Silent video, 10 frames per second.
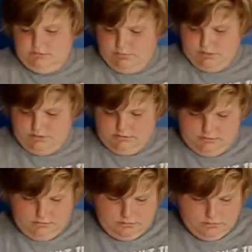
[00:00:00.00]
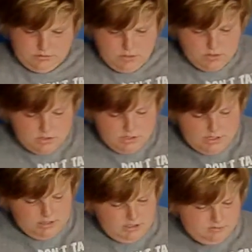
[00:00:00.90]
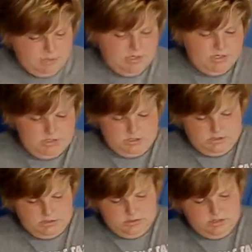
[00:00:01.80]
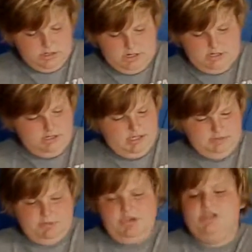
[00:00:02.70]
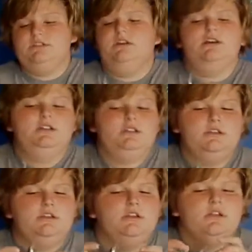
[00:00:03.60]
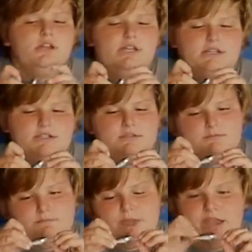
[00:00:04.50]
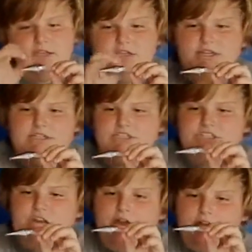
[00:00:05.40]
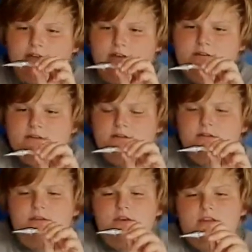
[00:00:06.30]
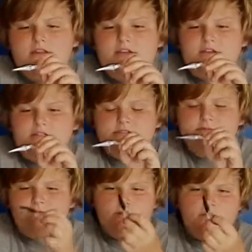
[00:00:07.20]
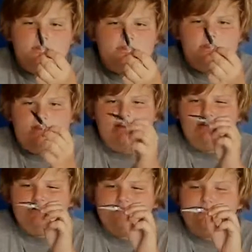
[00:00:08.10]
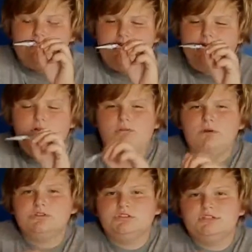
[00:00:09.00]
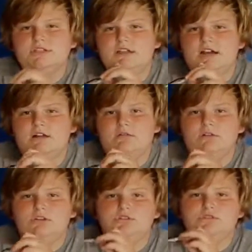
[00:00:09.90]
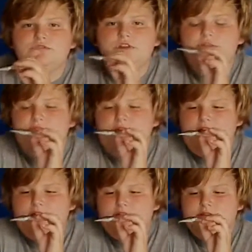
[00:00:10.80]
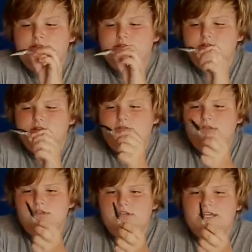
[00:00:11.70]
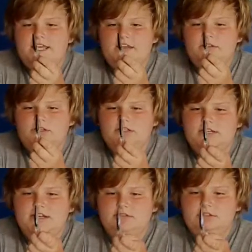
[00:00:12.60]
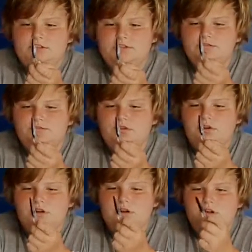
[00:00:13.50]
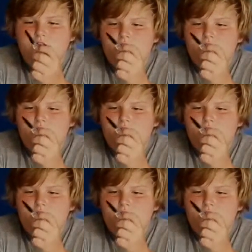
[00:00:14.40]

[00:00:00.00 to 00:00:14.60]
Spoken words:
but all right, next bait. All right, next bait is it's painted like a shad, and I use this for pickerel mostly. I don't really use it for any bass because I mean I can't really get it out there too far,